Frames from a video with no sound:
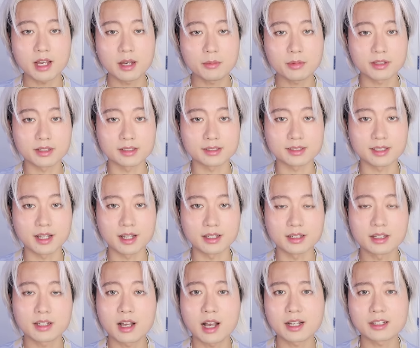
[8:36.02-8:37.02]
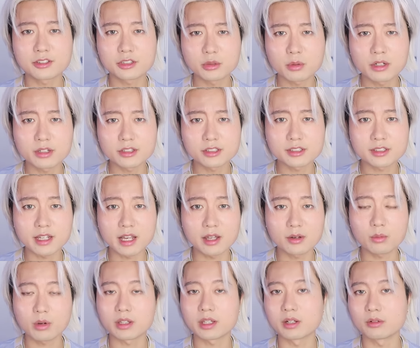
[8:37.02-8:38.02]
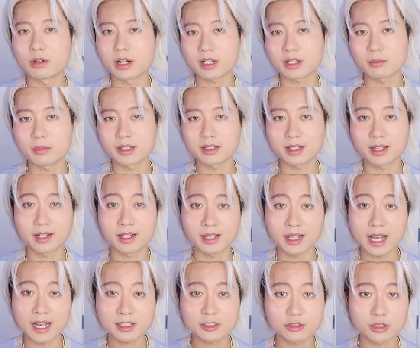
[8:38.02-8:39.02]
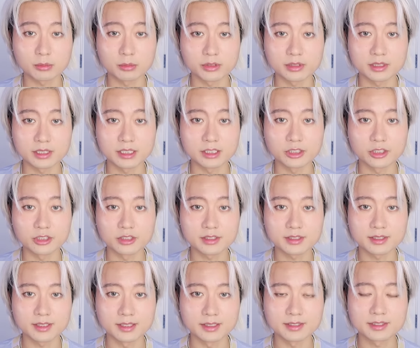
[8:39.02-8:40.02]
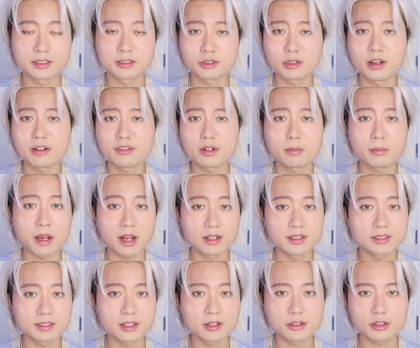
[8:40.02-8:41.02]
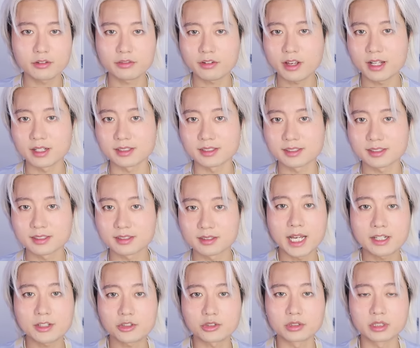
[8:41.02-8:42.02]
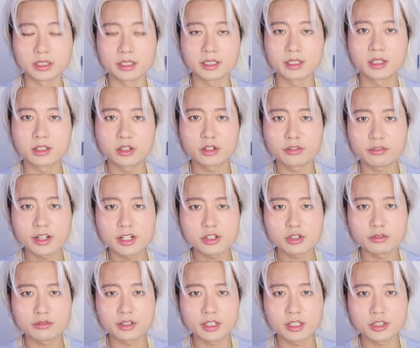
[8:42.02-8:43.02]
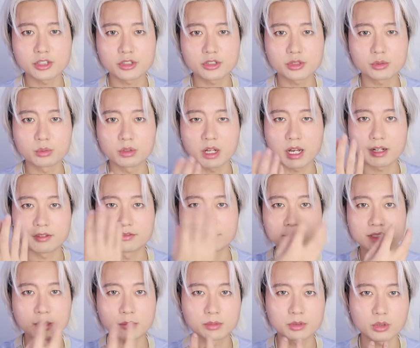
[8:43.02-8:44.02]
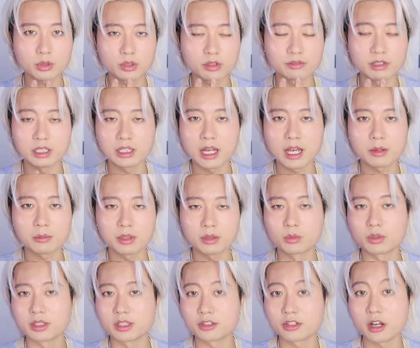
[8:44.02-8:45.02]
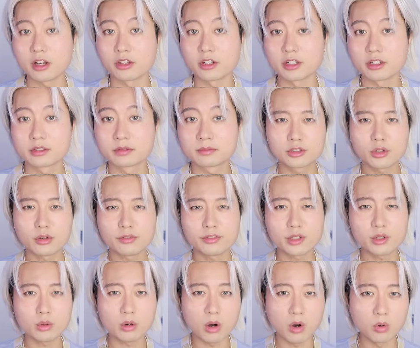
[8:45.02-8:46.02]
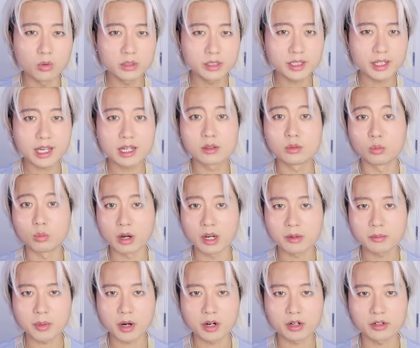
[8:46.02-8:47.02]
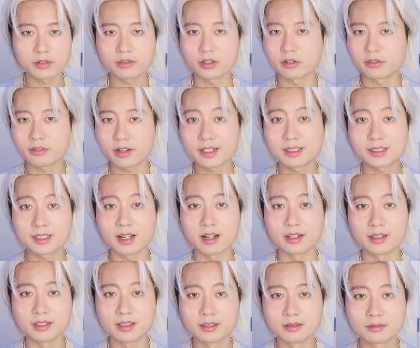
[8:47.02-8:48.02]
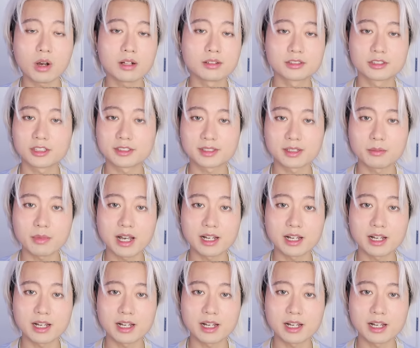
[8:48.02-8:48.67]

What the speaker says: That being said, I do understand why they recommend getting extra procedures, since you have to balance out your face. Naturally, your facial features will have some sort of alignment with each other. So if you only get one part of your face done, well, just